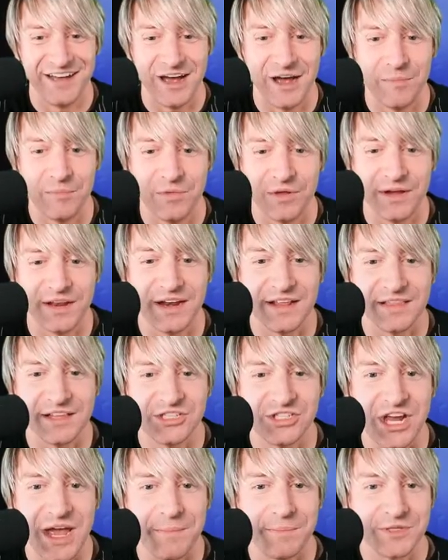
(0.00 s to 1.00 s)
I'm looking at the
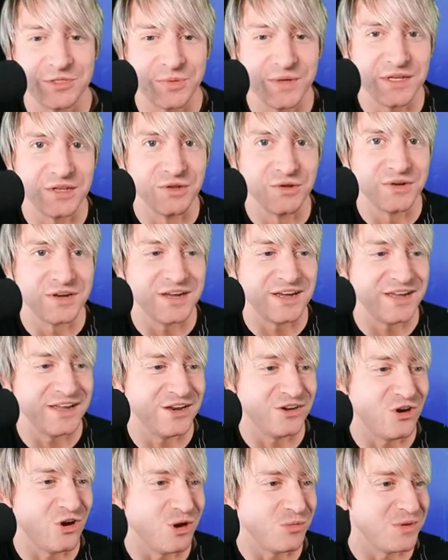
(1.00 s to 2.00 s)
chat between Luna
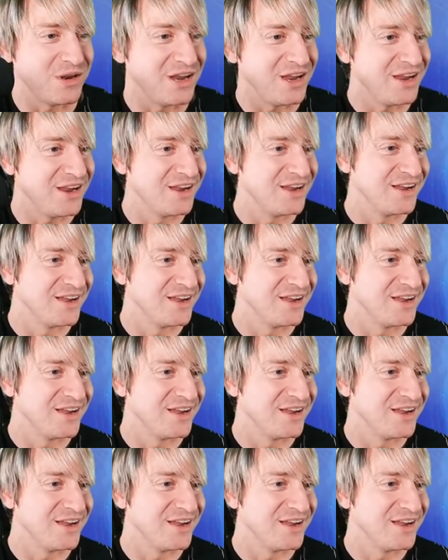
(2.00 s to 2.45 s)
and Harmony.